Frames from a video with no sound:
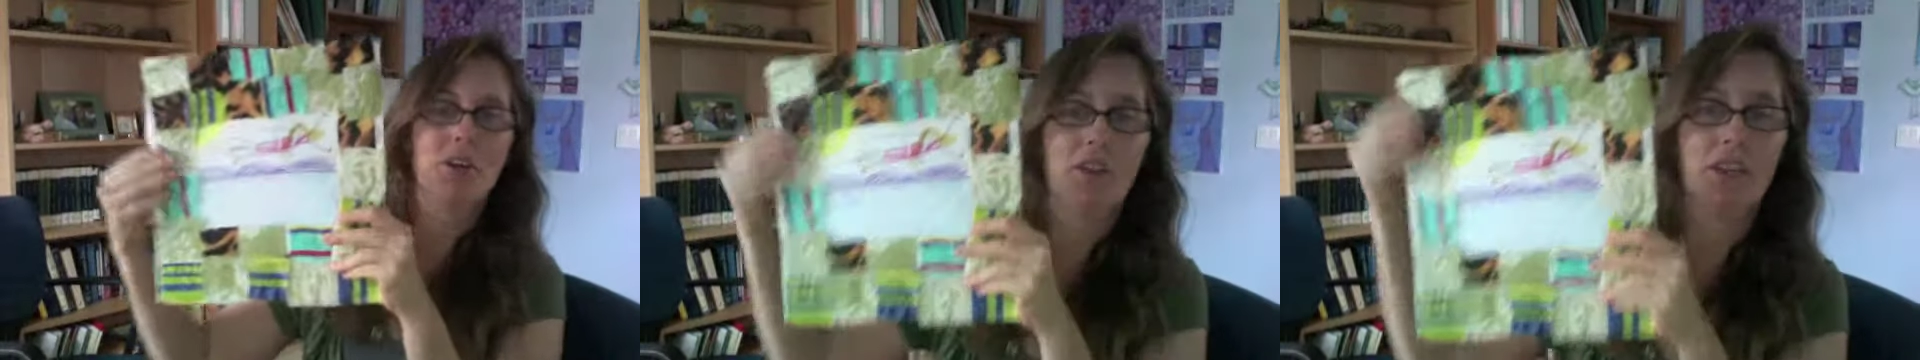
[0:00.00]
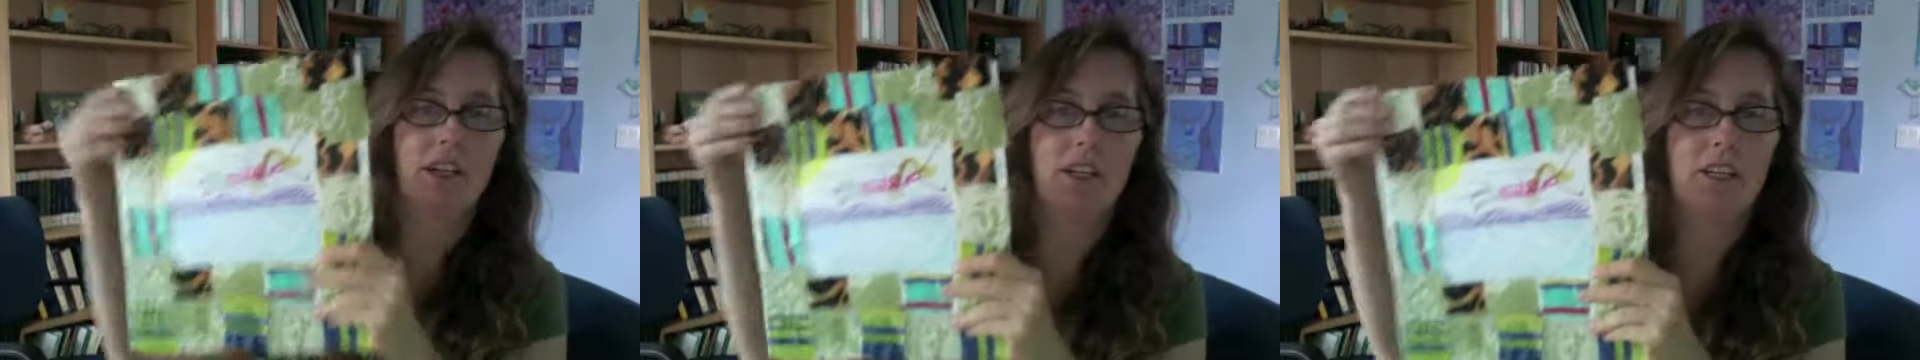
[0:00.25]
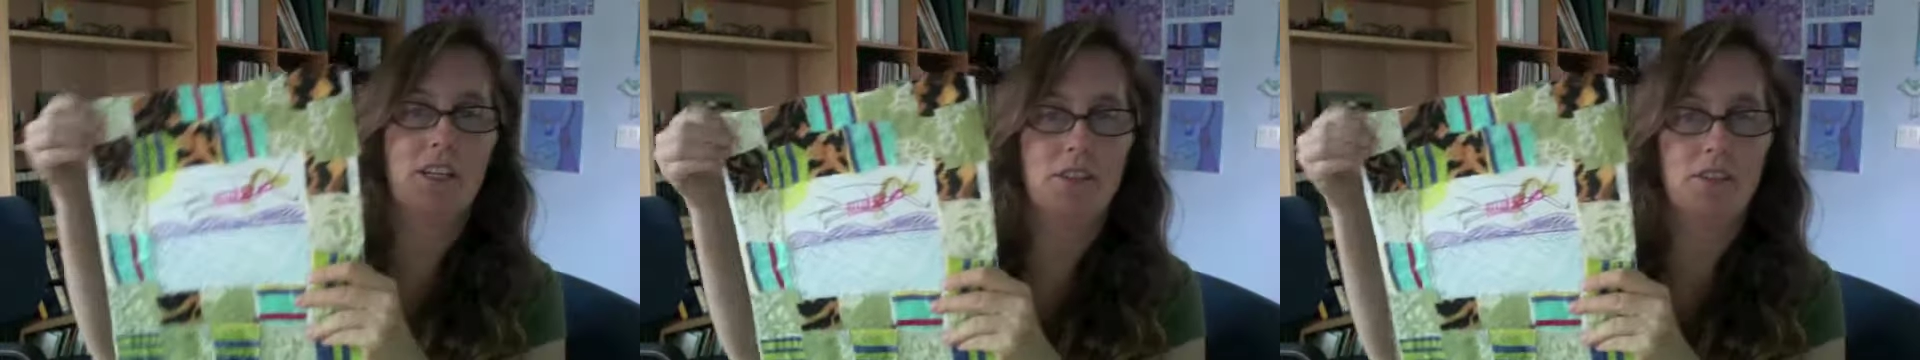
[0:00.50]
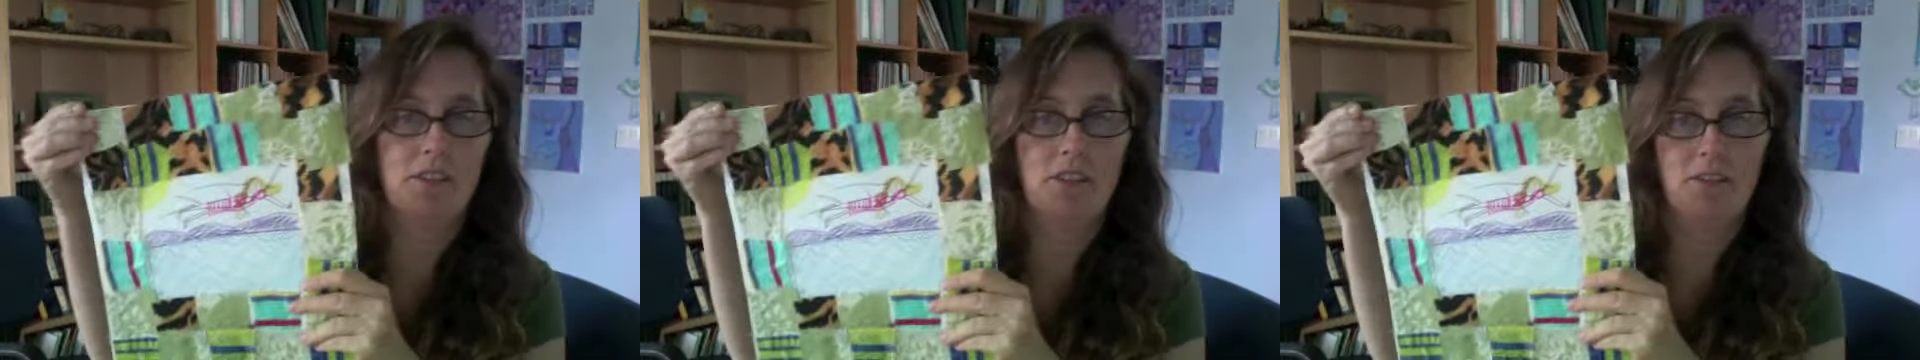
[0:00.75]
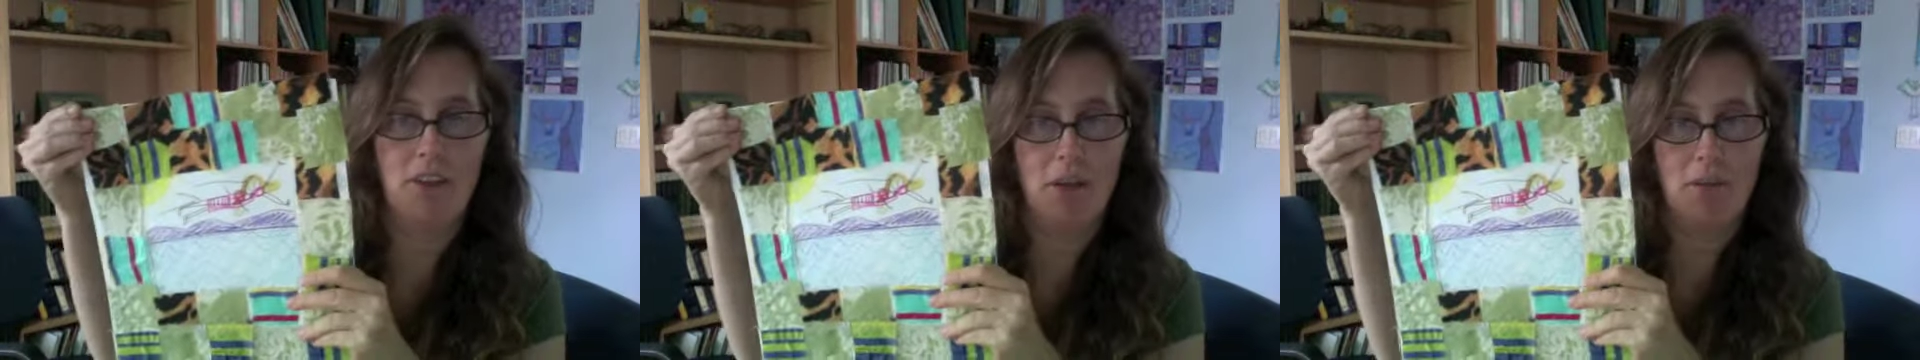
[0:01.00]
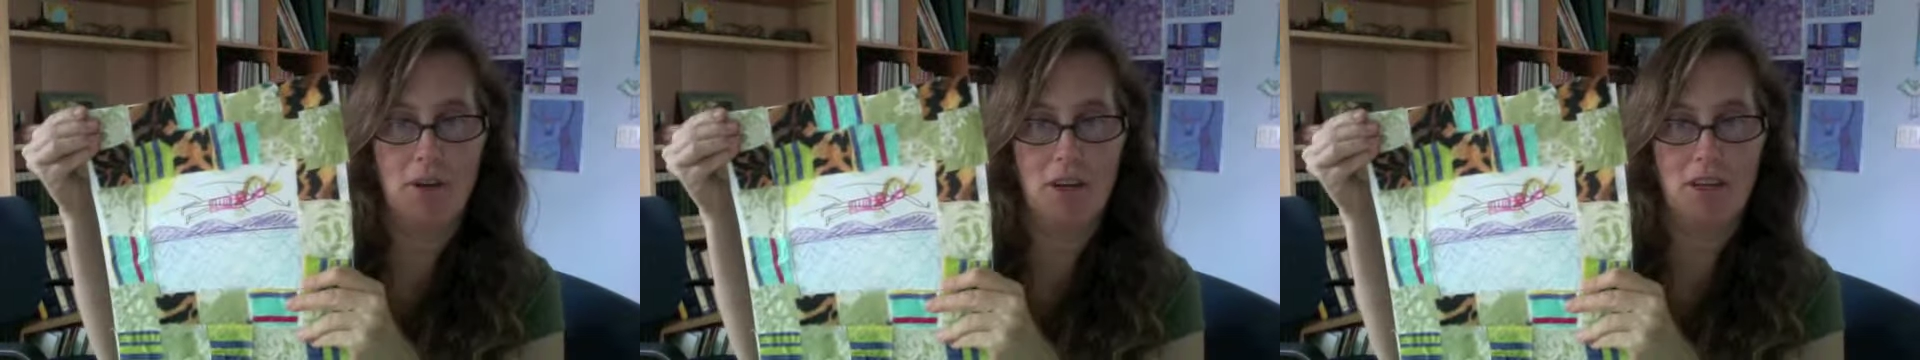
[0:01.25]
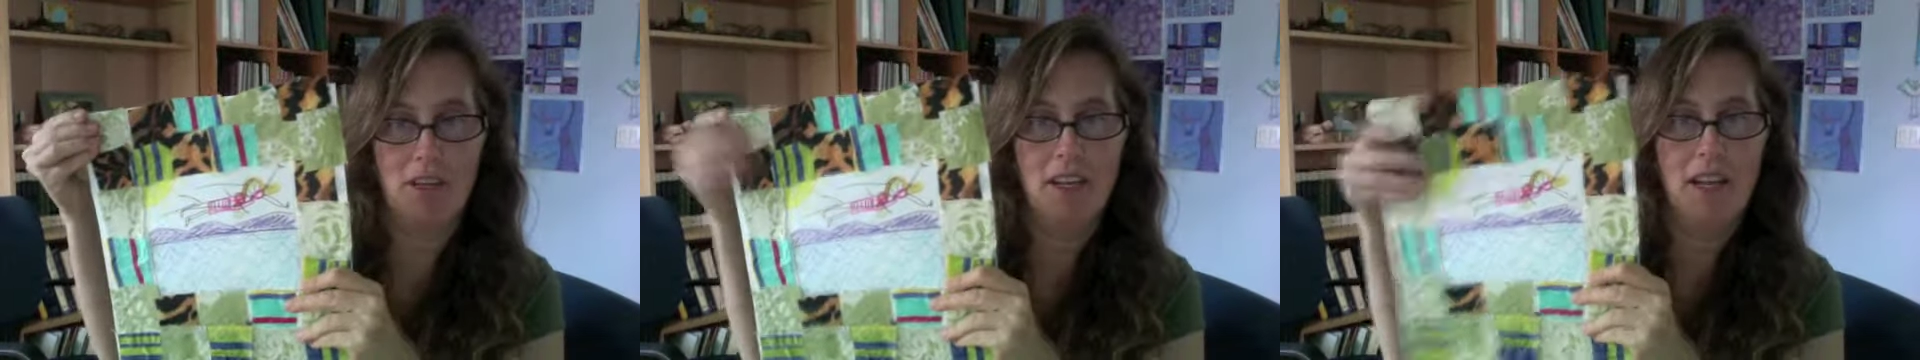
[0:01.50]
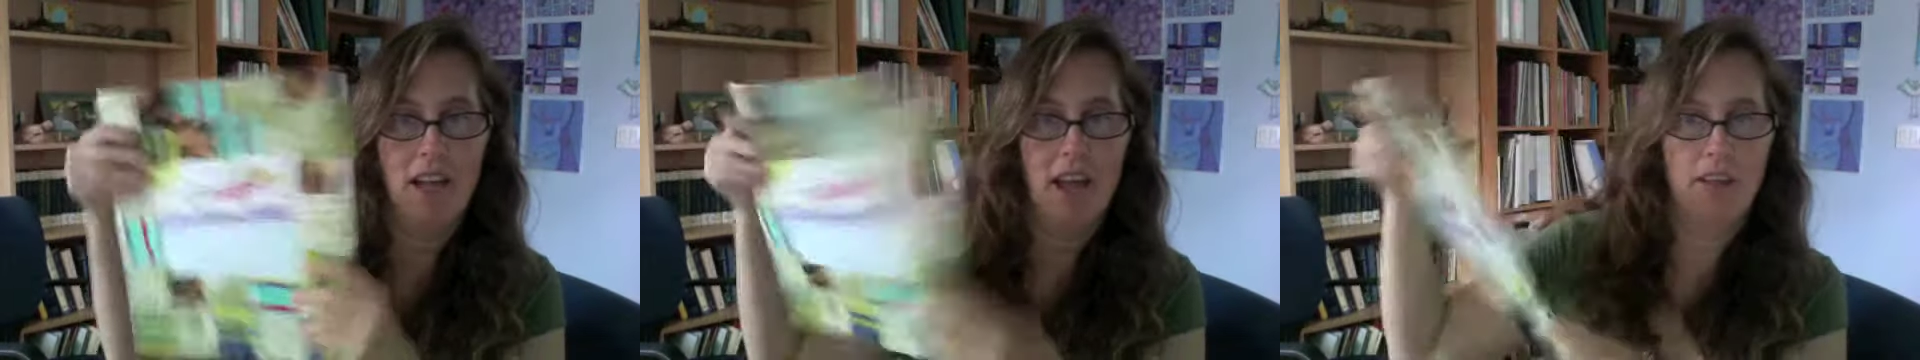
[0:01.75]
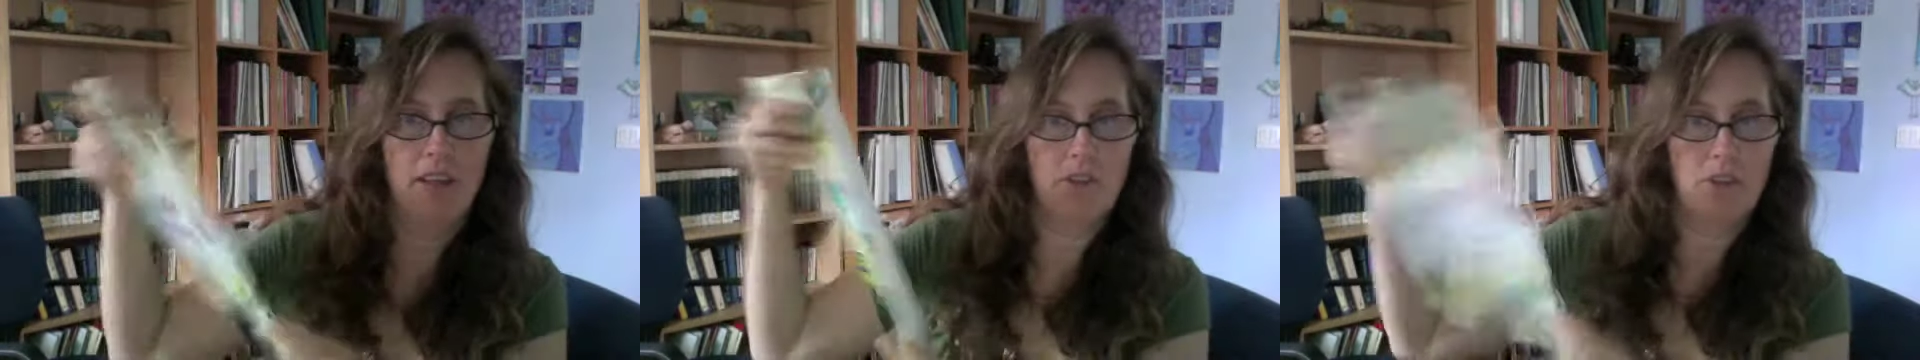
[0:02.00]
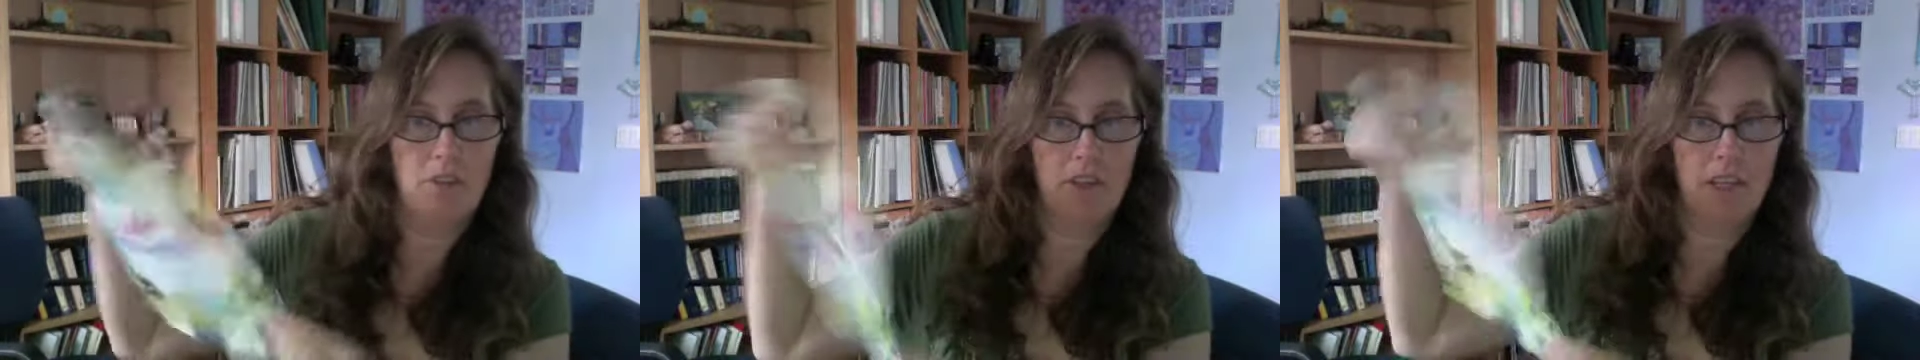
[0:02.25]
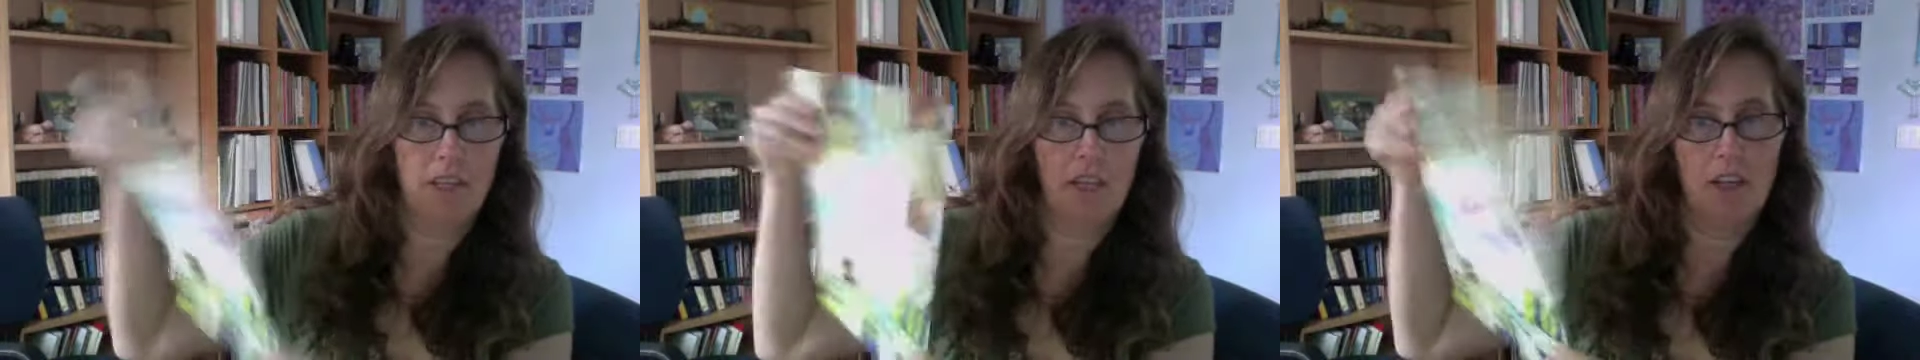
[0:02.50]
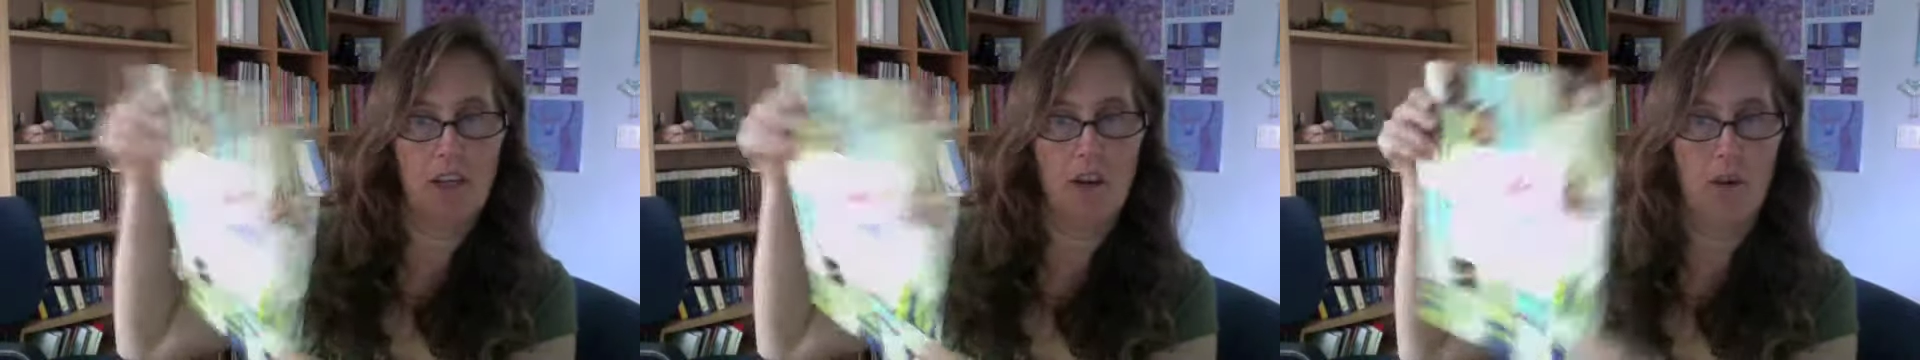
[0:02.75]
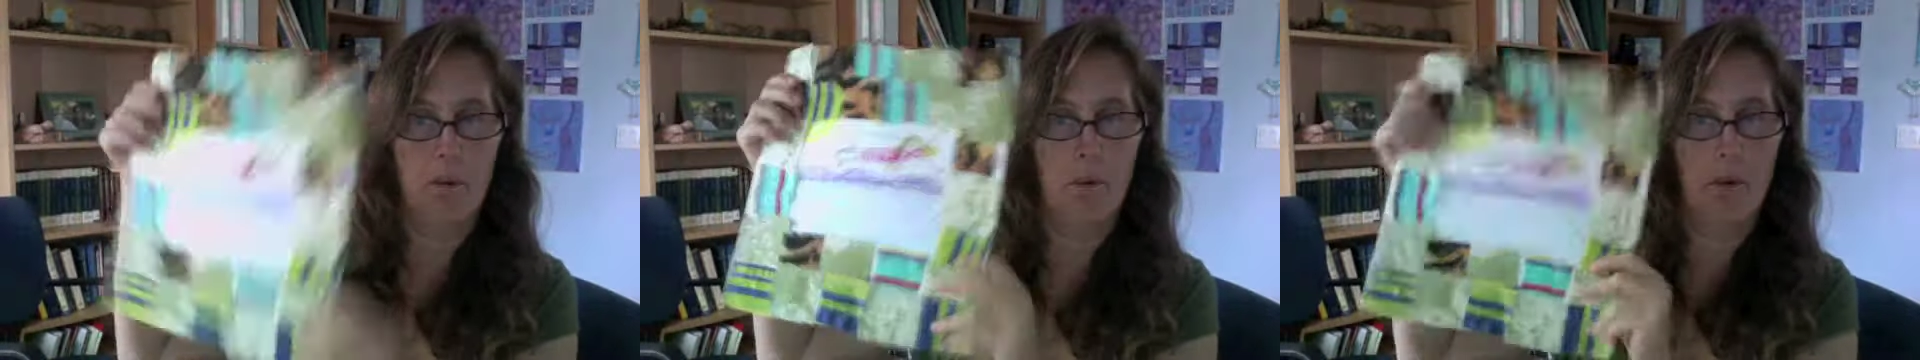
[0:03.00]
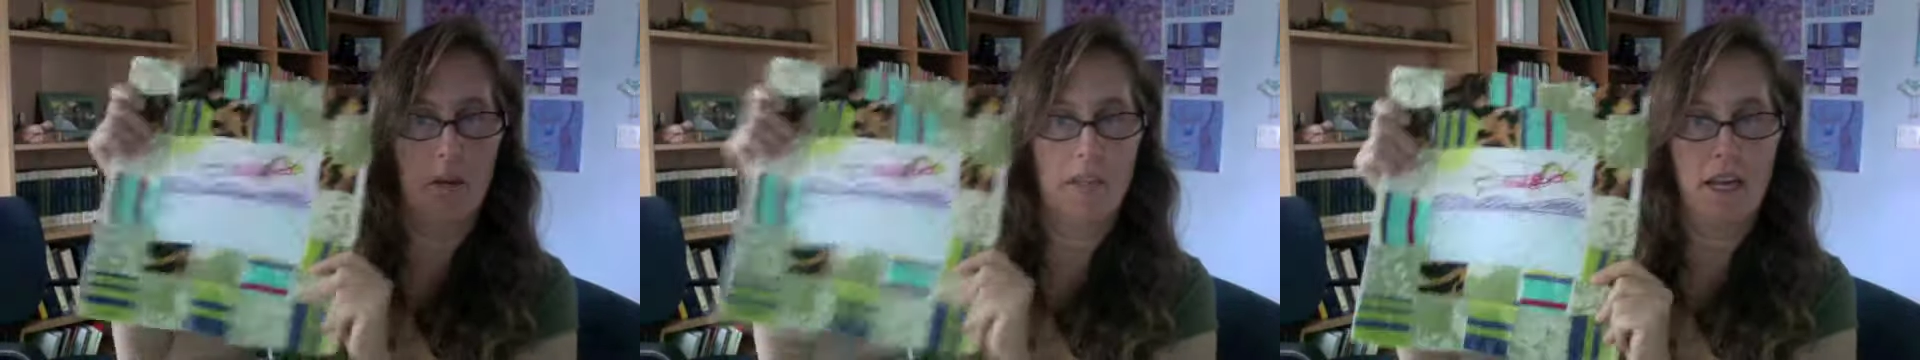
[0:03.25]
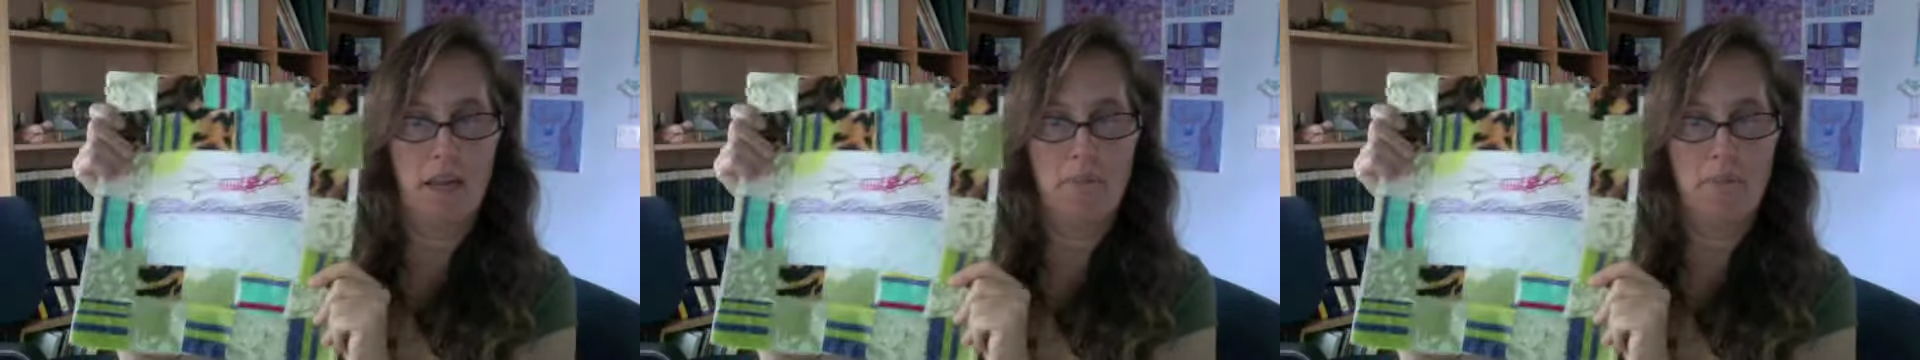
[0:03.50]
They're getting to use the fabric and sort of a thick cardboardy type